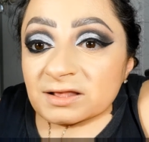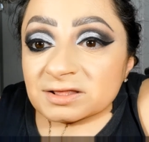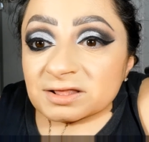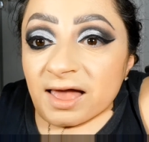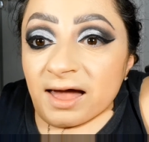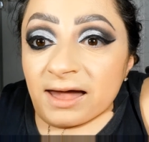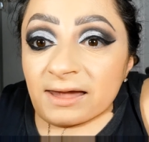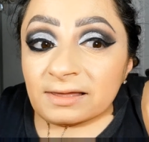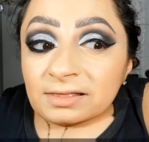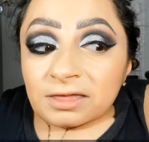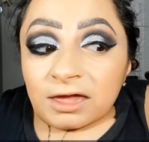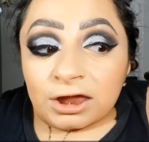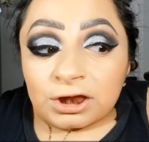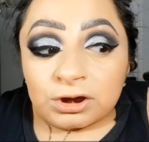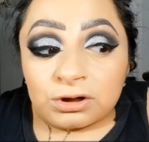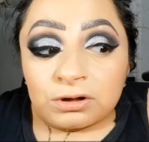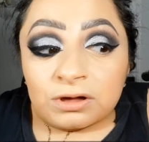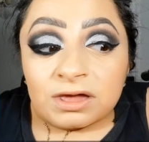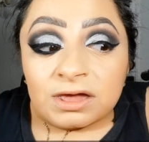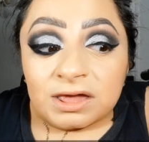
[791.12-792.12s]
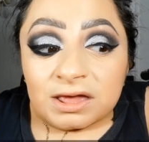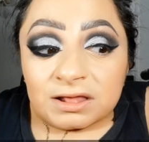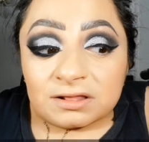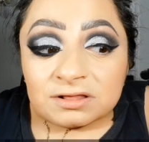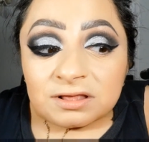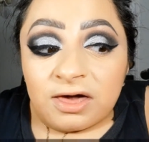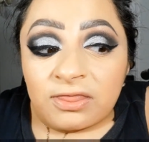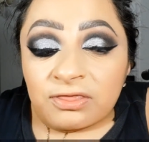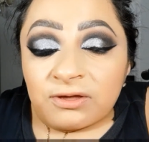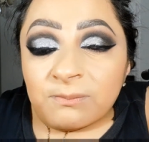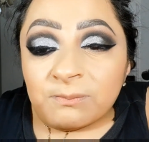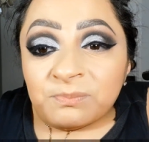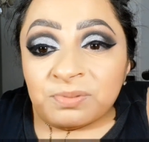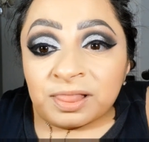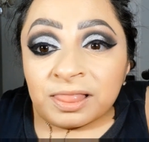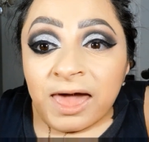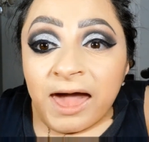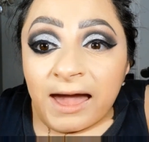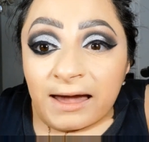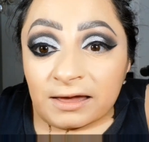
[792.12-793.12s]
eyeliner is the
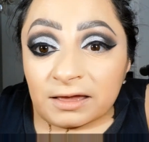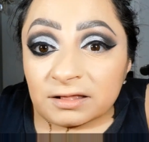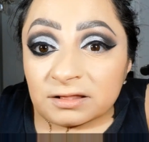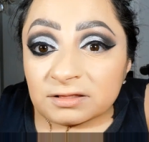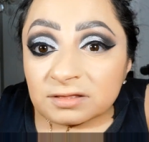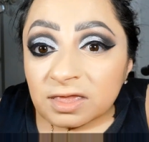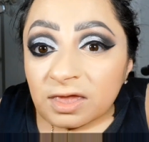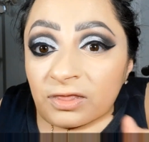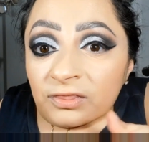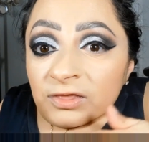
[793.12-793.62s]
blackest